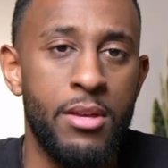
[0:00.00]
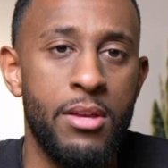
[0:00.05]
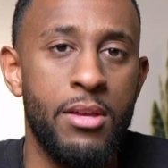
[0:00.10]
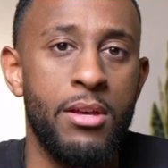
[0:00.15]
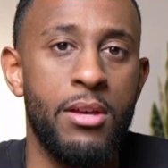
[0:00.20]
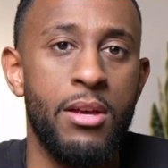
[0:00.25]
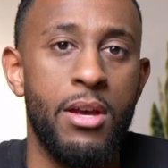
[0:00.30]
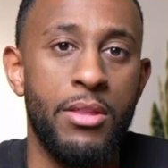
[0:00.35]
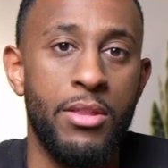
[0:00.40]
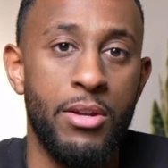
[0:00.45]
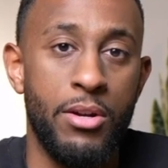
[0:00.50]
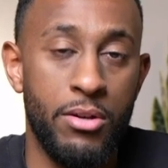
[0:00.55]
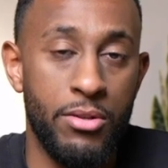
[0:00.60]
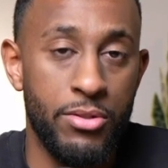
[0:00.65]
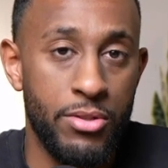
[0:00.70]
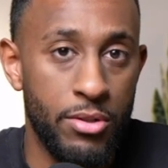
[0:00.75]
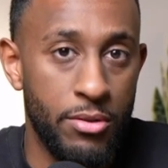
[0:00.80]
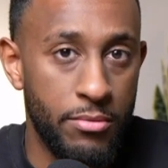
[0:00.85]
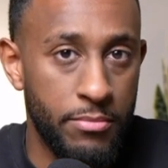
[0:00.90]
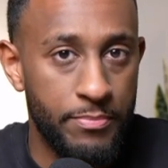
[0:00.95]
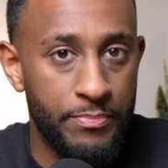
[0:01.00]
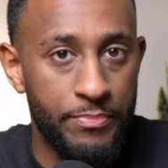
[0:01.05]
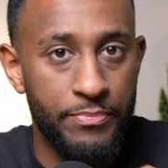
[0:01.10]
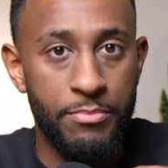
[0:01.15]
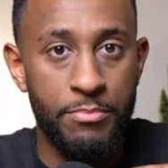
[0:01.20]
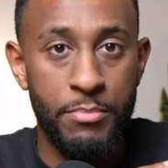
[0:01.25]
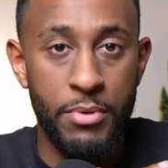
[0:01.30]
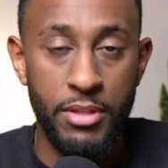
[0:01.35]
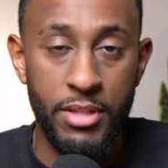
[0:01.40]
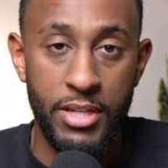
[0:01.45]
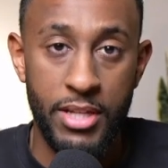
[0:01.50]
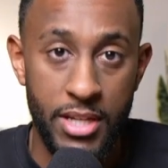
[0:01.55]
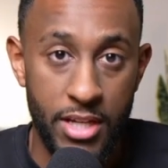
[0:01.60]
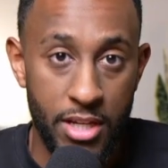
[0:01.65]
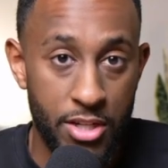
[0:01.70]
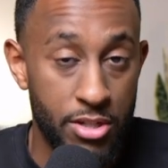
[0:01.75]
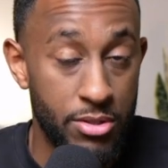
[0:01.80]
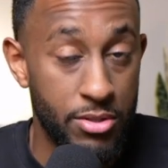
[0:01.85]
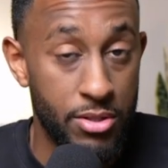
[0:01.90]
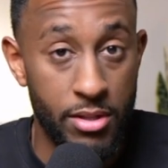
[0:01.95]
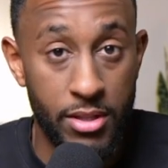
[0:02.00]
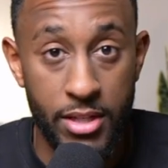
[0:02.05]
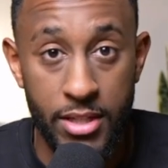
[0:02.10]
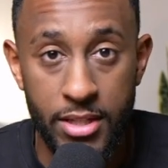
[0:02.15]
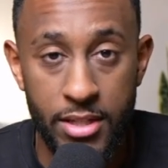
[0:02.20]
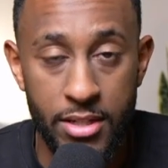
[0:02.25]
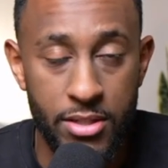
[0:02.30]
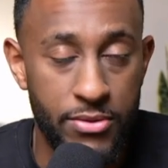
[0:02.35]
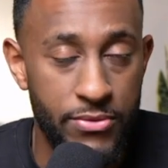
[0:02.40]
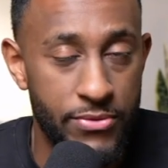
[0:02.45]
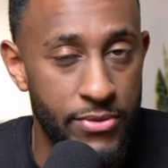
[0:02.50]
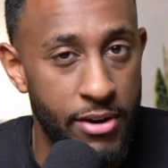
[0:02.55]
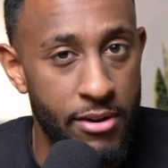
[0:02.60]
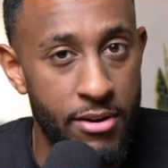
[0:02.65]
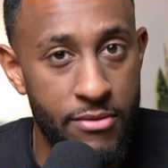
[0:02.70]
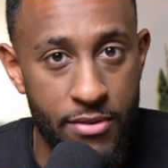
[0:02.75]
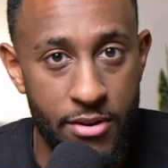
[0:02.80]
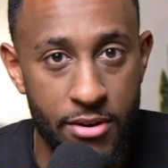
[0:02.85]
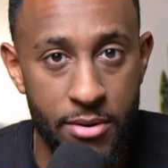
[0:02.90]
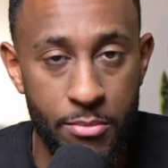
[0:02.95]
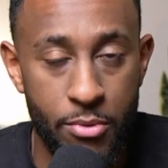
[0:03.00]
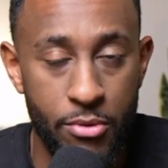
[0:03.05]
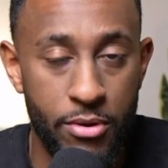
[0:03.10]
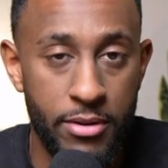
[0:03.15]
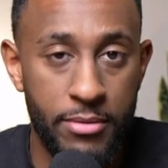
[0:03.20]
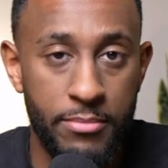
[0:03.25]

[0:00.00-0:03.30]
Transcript: And then also building connections on LinkedIn is very, very important.